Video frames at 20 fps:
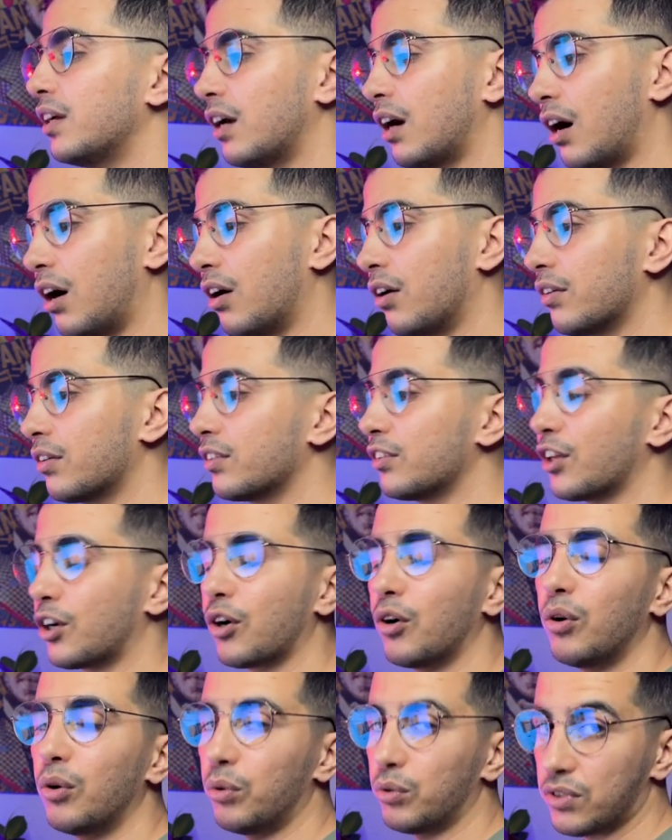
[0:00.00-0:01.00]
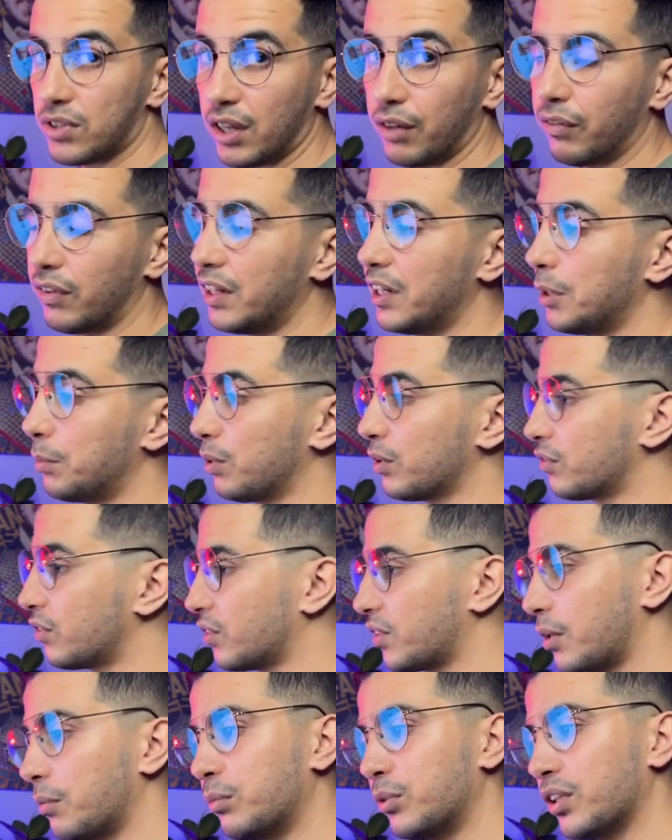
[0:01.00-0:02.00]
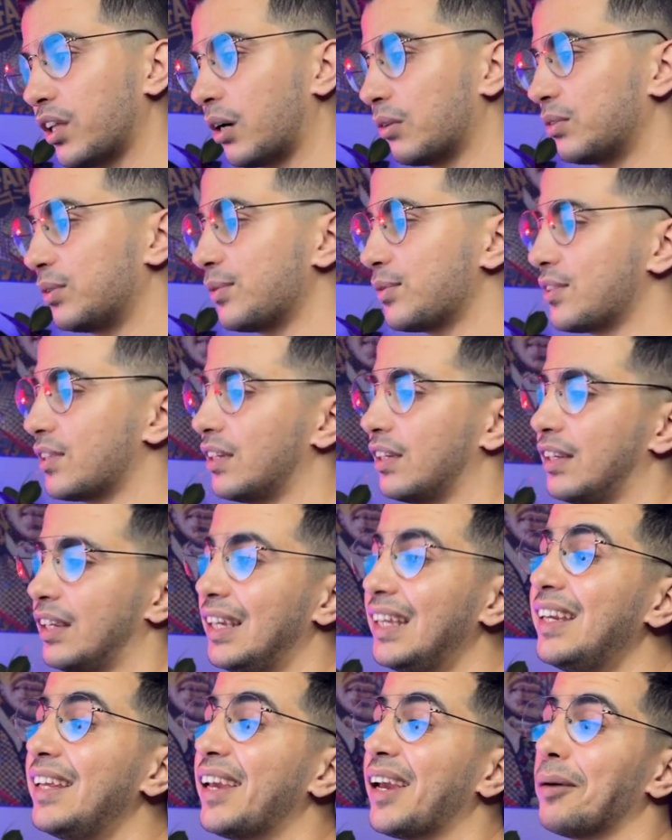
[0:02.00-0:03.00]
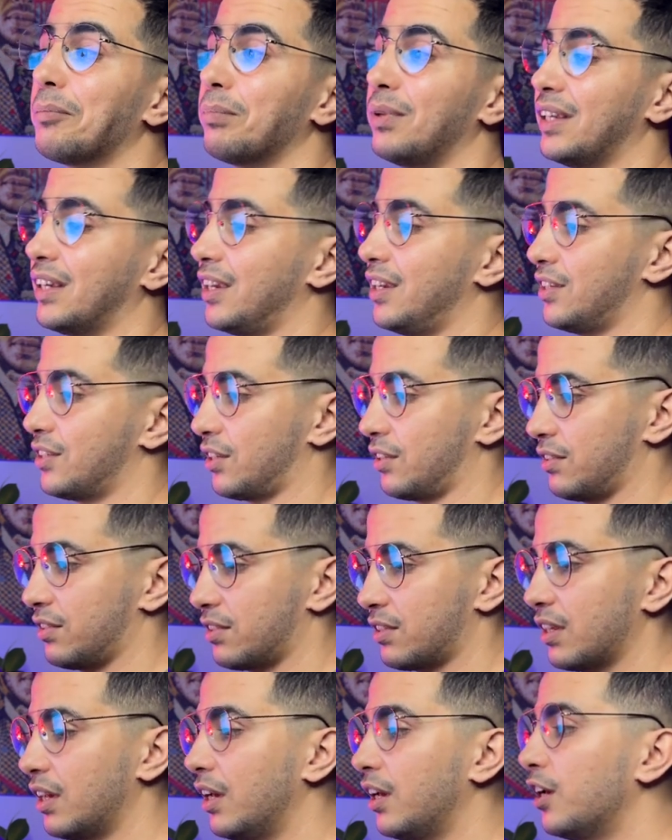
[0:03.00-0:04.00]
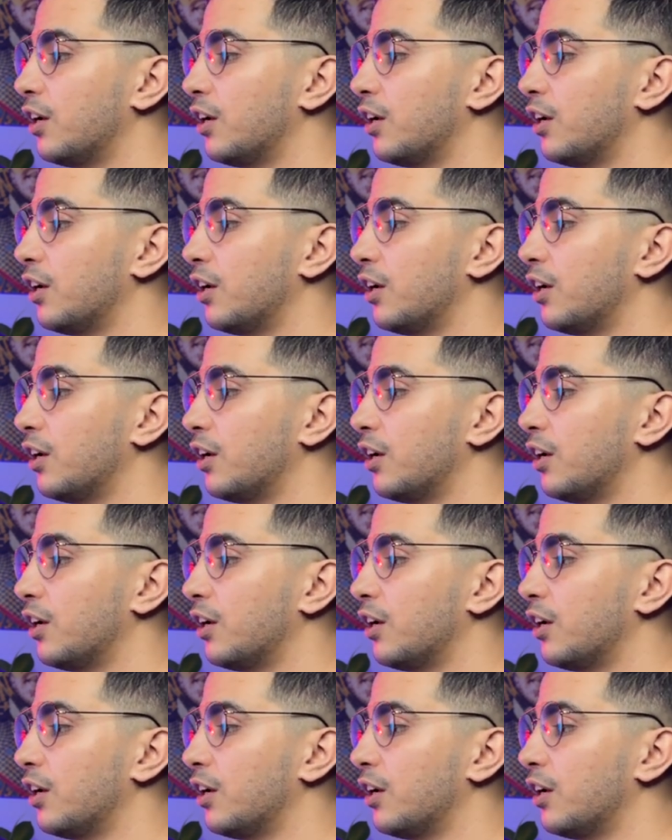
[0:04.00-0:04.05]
are the codes available for them without using any applications.